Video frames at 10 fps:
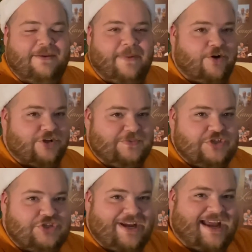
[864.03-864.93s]
my Christmas
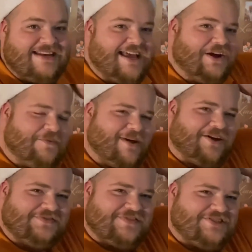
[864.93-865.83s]
tree and decorate my
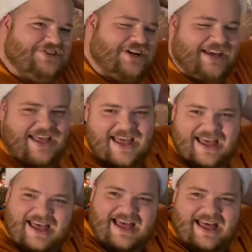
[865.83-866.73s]
Christmas tree.
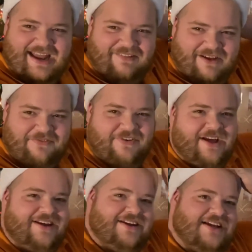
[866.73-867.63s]
I had a lot of
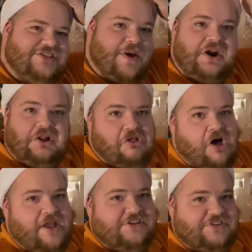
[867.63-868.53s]
fun. I sweated a
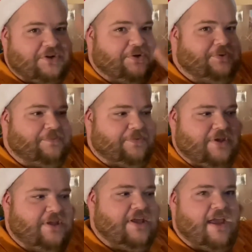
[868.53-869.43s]
lot, so
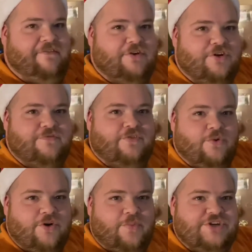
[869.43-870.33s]
yay for
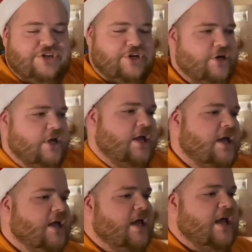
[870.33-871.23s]
Florida winter.
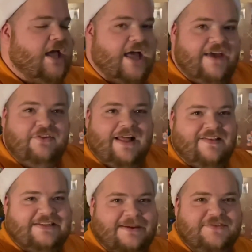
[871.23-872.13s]
If you like
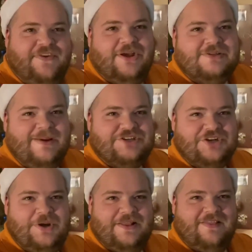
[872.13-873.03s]
these types of videos, make sure
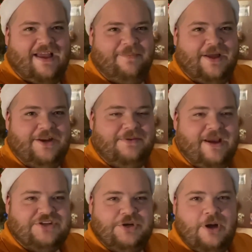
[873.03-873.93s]
you hit the like button.
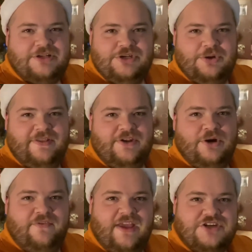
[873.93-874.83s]
Make sure you also hit the
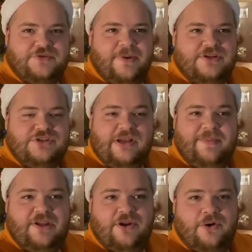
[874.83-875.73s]
notification bell so you can
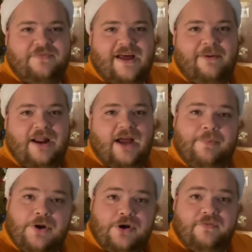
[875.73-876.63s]
be notified when I
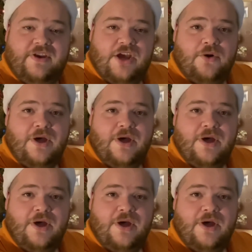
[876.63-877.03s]
upload a new video.